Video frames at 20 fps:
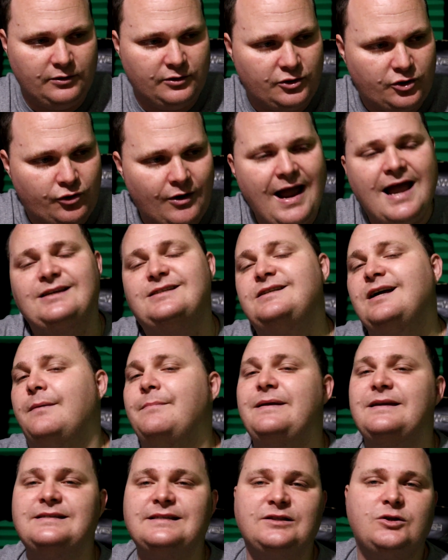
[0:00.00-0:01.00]
crash
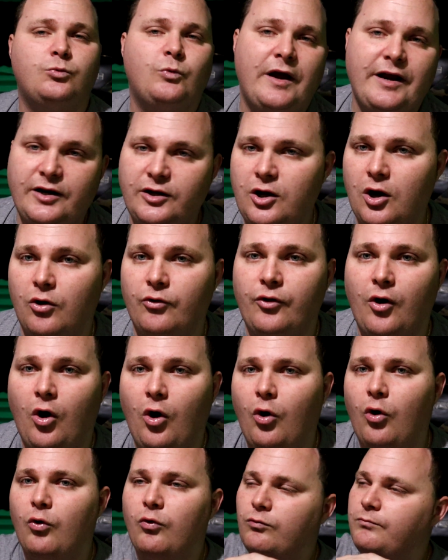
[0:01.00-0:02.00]
dummy isn't the way to go. The
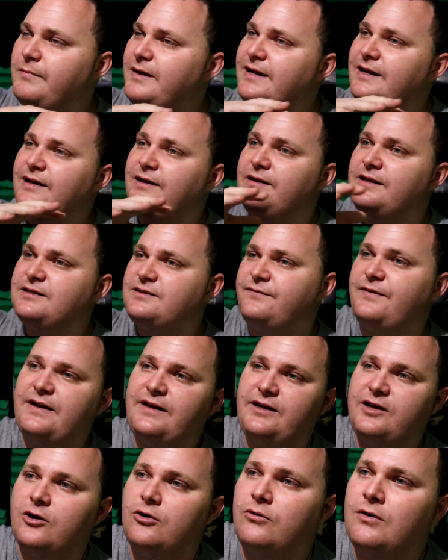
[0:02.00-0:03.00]
whole meaning of this
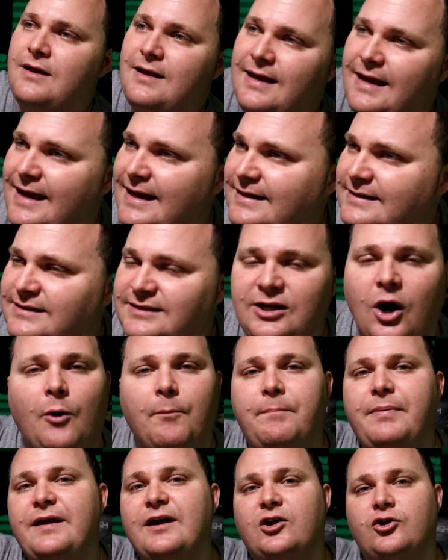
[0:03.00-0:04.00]
video is
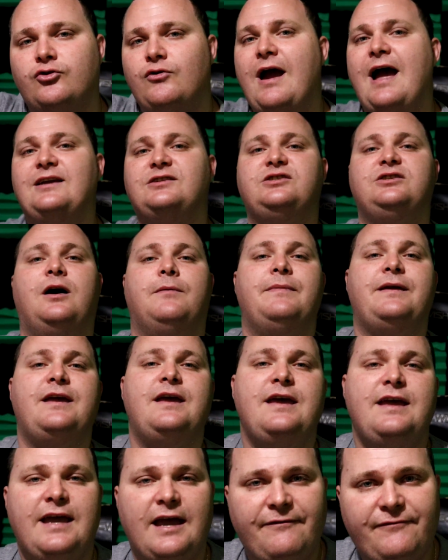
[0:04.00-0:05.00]
don't be a crash dummy.
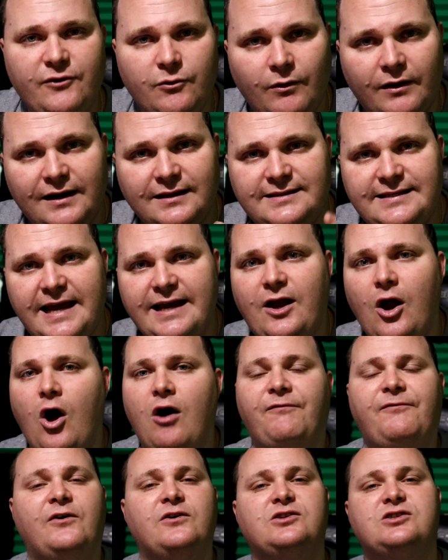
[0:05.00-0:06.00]
If you want to take
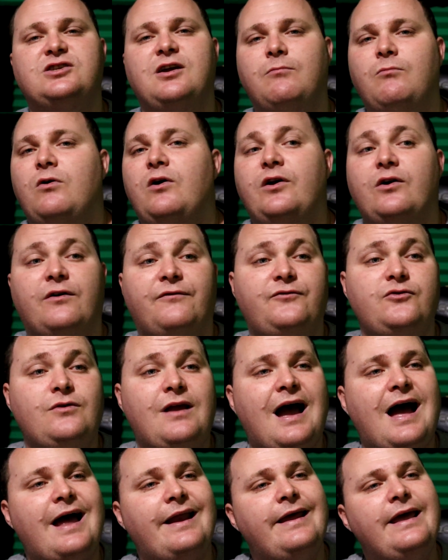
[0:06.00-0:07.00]
off on someone, or if you
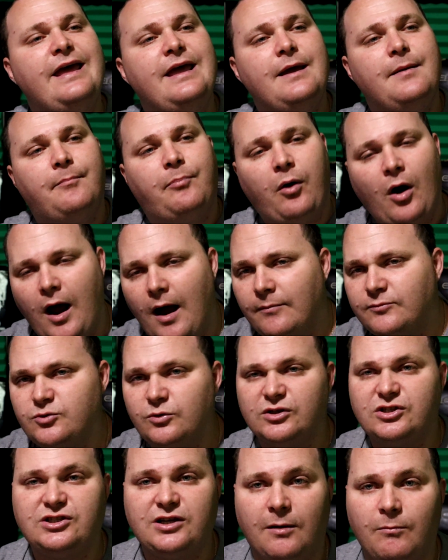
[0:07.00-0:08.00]
got problems
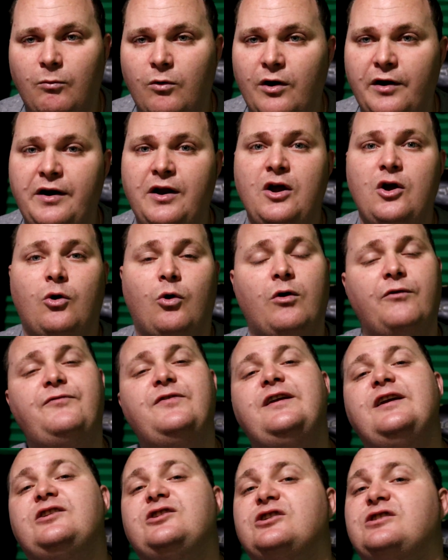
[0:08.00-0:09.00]
with someone, or if
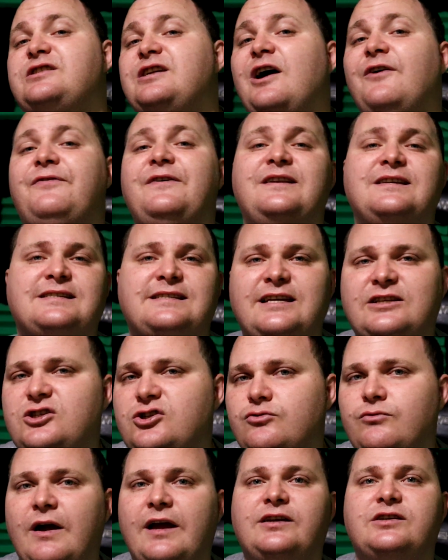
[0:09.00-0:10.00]
you get yourself in a
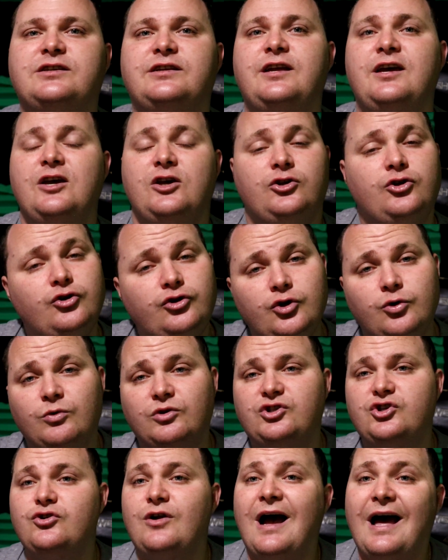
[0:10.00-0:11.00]
situation, you do
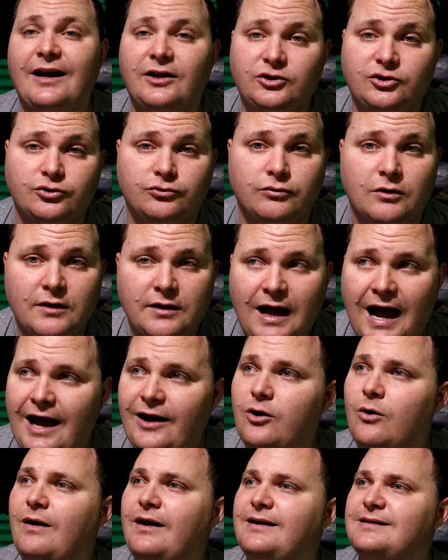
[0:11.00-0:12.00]
what you got to do.
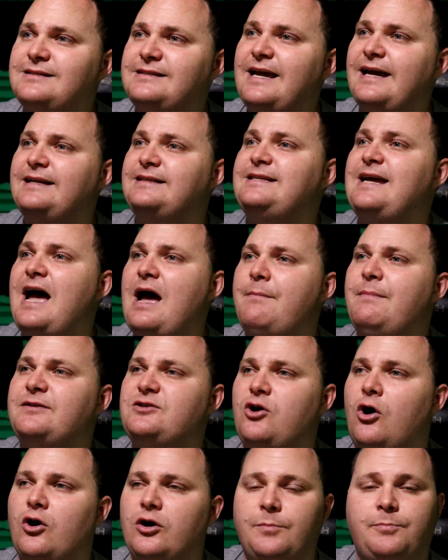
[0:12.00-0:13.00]
I know at the same time,
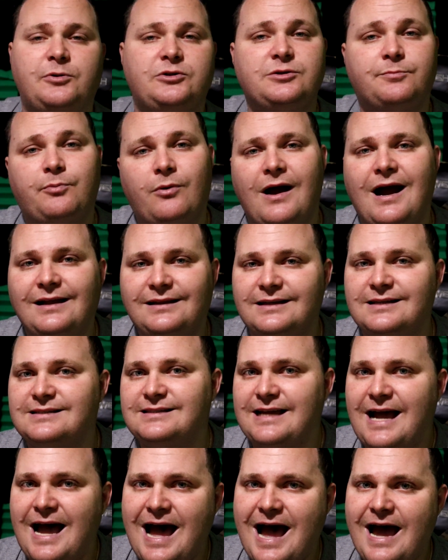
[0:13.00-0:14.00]
it's hard to put your pride to the
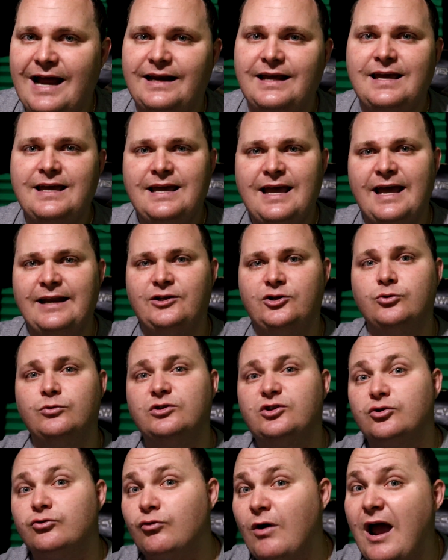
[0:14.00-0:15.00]
side and do
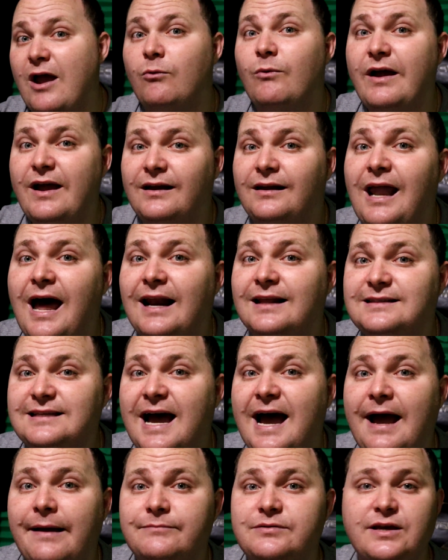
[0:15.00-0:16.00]
it the right way a lot of
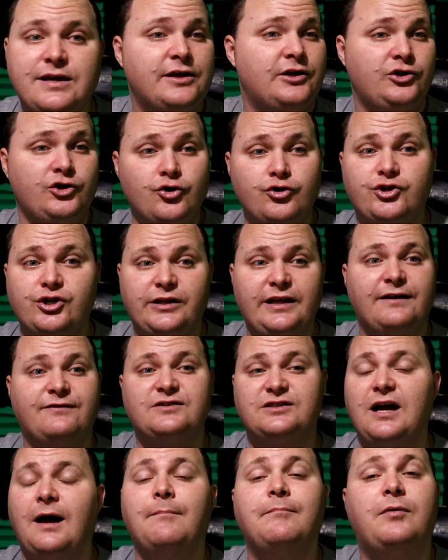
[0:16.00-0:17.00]
times. Usually if
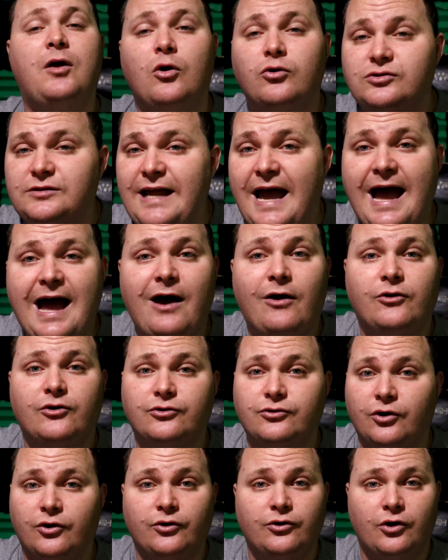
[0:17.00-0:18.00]
something goes down
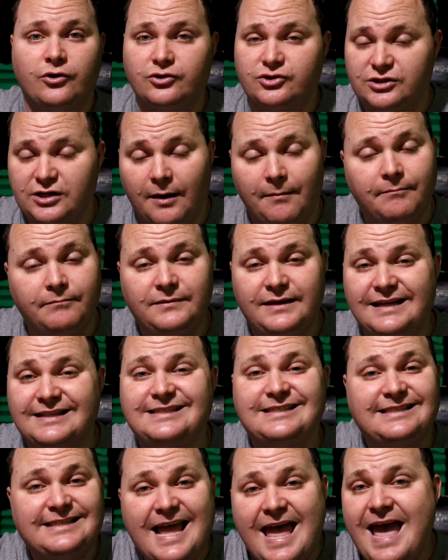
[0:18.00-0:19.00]
or something
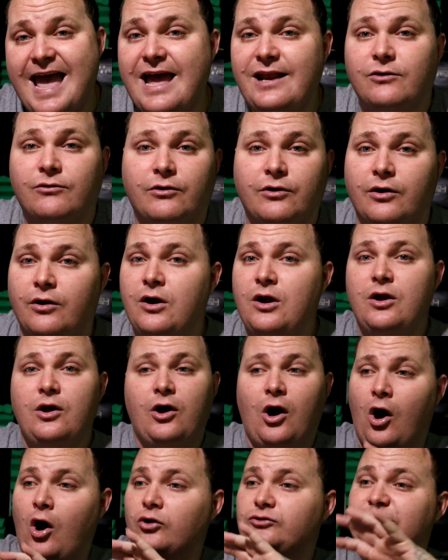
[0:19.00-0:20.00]
gets said or
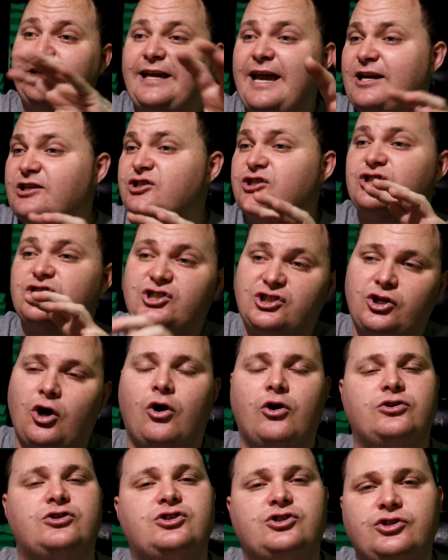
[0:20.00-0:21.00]
altercation
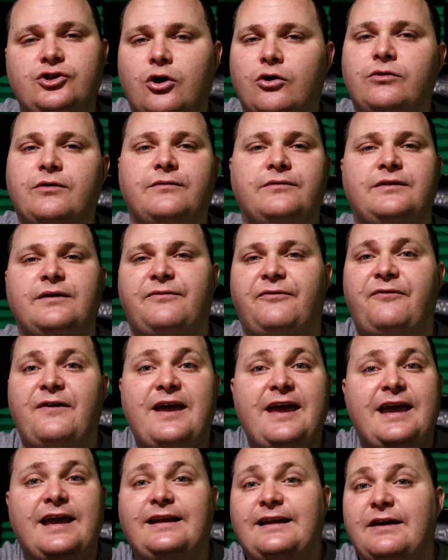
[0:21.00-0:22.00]
starts, you know, the
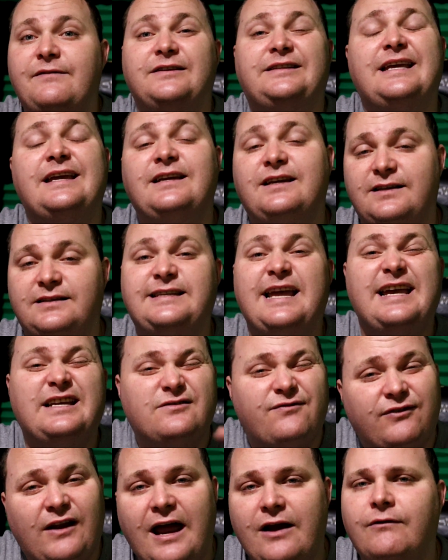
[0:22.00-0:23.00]
fade and everything
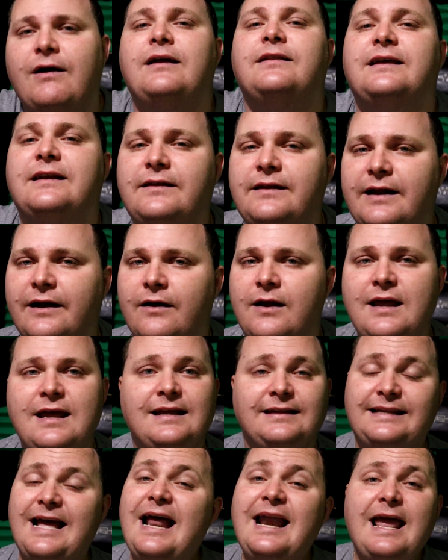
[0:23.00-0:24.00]
takes flight right then and there.
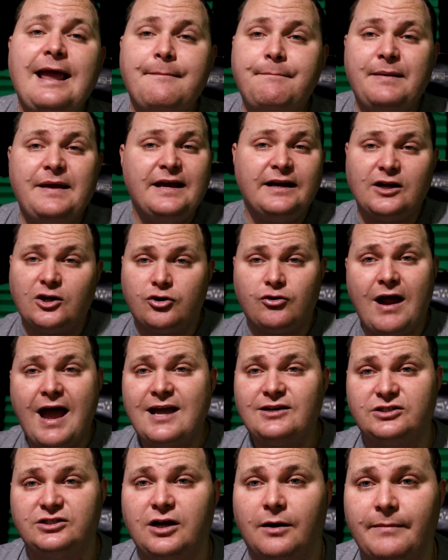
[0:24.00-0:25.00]
That ain't being a
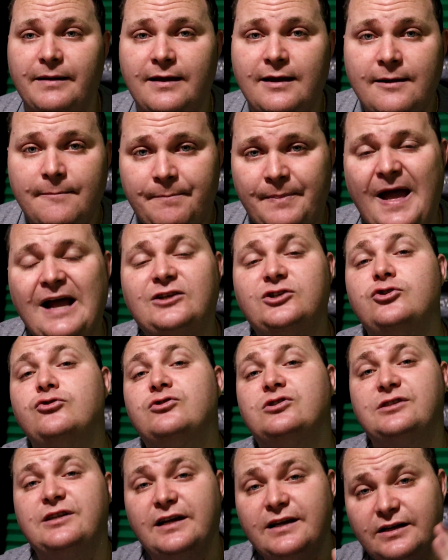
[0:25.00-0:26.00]
crash dummy. That's you
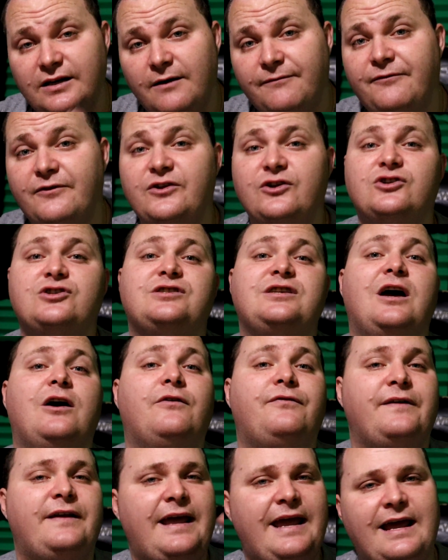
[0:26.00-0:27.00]
sticking up for
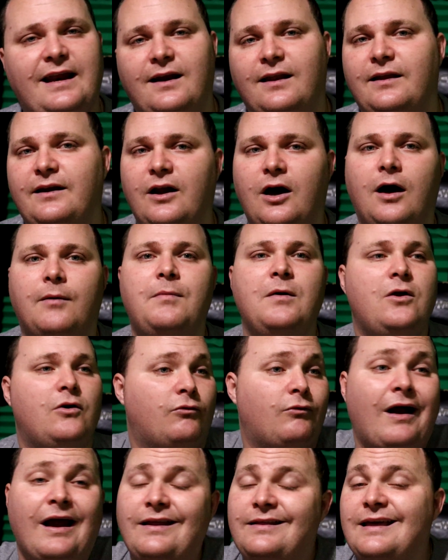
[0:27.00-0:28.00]
yourself and handling up
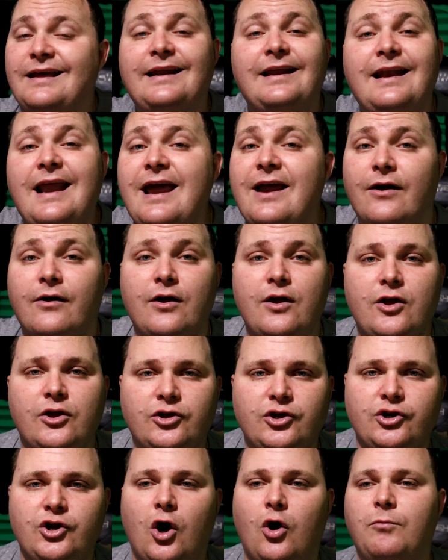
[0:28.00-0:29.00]
right then and there,
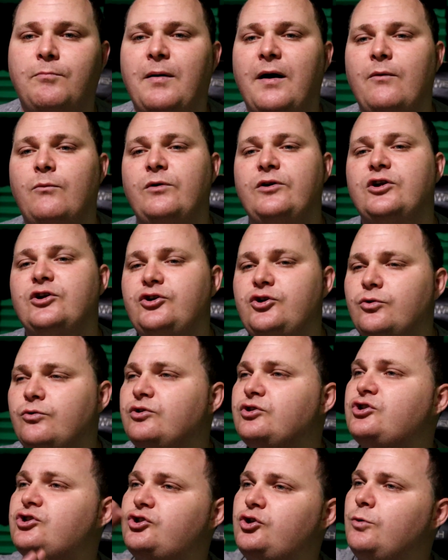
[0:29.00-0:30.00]
you know. But when you're
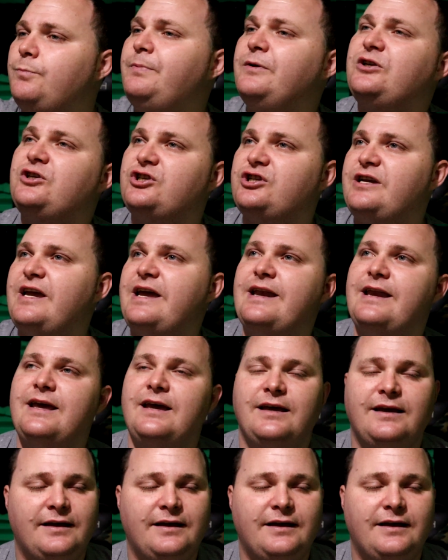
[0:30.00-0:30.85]
doing stupid shit